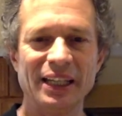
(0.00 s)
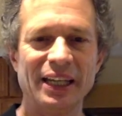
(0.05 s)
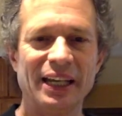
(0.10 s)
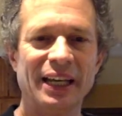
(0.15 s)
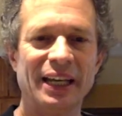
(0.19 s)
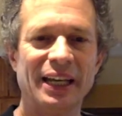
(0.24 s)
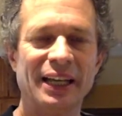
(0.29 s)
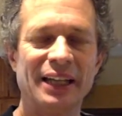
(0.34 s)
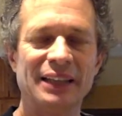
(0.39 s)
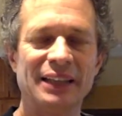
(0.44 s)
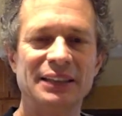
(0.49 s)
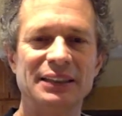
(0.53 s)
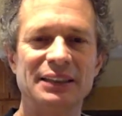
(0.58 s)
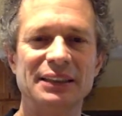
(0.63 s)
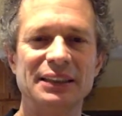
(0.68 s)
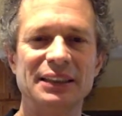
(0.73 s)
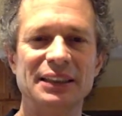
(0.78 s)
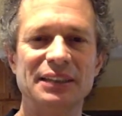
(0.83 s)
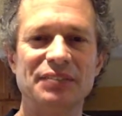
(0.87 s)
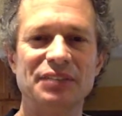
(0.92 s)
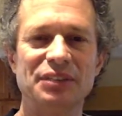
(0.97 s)
And
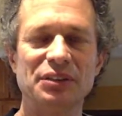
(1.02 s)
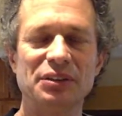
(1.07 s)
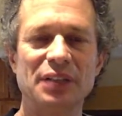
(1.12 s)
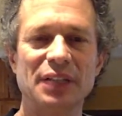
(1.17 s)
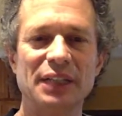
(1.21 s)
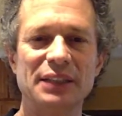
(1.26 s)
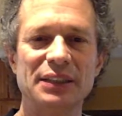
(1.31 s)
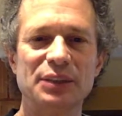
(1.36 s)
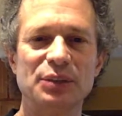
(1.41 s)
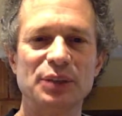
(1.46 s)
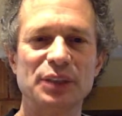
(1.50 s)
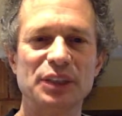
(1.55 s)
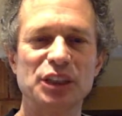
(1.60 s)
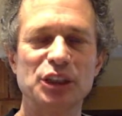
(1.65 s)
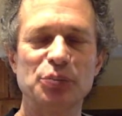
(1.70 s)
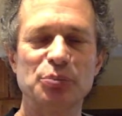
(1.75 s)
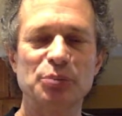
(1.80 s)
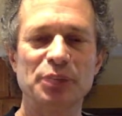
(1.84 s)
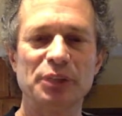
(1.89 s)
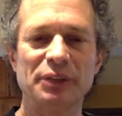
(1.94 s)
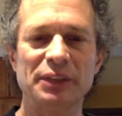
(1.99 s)
if you'd like to
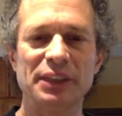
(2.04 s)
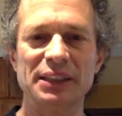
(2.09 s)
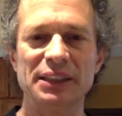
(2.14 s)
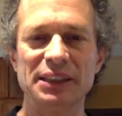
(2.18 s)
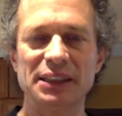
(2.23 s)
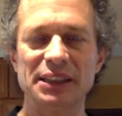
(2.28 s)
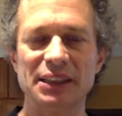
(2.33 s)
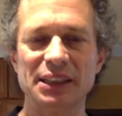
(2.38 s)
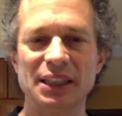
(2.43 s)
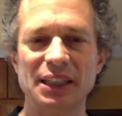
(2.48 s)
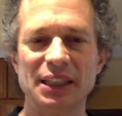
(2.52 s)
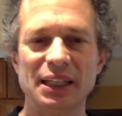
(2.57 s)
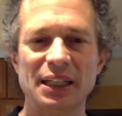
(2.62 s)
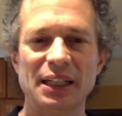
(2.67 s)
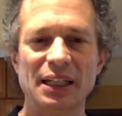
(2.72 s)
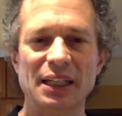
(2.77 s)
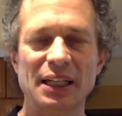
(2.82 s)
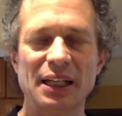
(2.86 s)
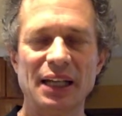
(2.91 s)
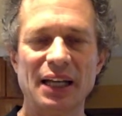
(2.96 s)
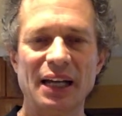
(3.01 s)
experience
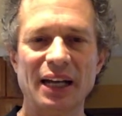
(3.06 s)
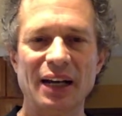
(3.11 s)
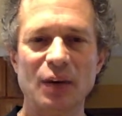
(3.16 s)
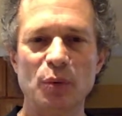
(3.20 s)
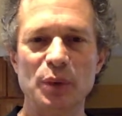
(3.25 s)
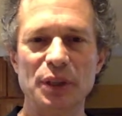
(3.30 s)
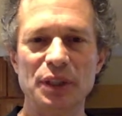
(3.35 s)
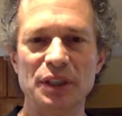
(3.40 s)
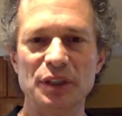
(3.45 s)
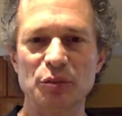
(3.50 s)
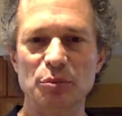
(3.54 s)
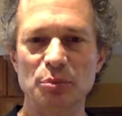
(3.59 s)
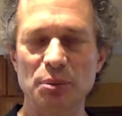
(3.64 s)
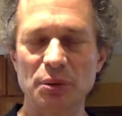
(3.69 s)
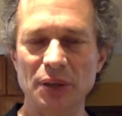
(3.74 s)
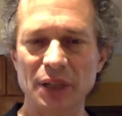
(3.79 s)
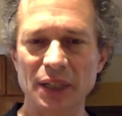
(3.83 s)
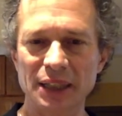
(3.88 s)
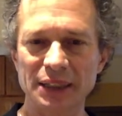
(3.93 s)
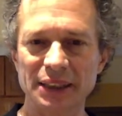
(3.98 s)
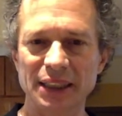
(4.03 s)
how we can
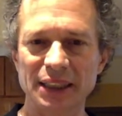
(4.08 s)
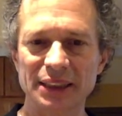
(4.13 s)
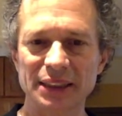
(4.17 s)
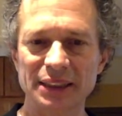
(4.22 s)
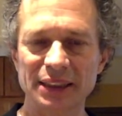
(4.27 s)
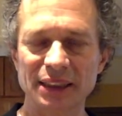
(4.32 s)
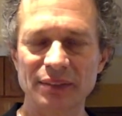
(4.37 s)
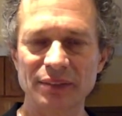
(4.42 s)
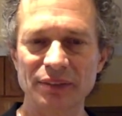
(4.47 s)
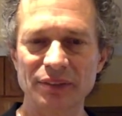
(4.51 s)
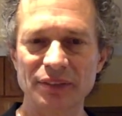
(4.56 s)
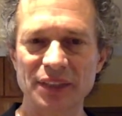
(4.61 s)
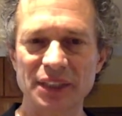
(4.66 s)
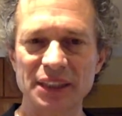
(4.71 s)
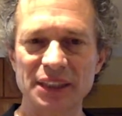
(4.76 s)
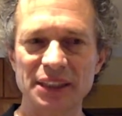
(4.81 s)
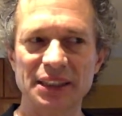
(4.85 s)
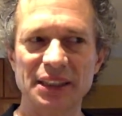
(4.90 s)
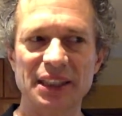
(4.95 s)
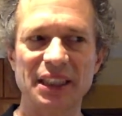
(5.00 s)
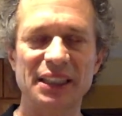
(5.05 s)
process some of
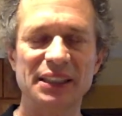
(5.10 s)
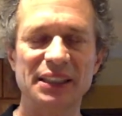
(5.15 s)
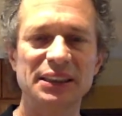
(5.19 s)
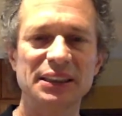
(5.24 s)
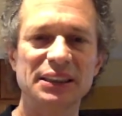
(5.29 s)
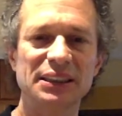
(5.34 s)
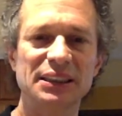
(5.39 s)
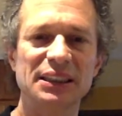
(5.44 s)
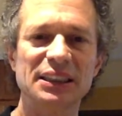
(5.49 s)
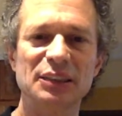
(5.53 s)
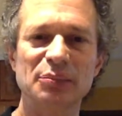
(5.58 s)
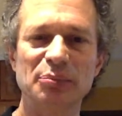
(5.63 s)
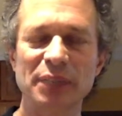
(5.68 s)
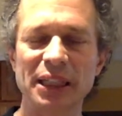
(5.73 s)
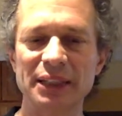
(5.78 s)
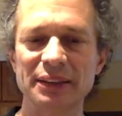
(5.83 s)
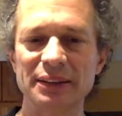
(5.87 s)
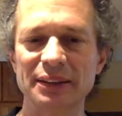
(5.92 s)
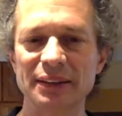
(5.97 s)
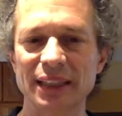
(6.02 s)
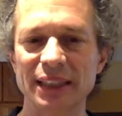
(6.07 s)
these things,
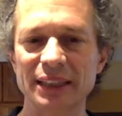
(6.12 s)
dismantle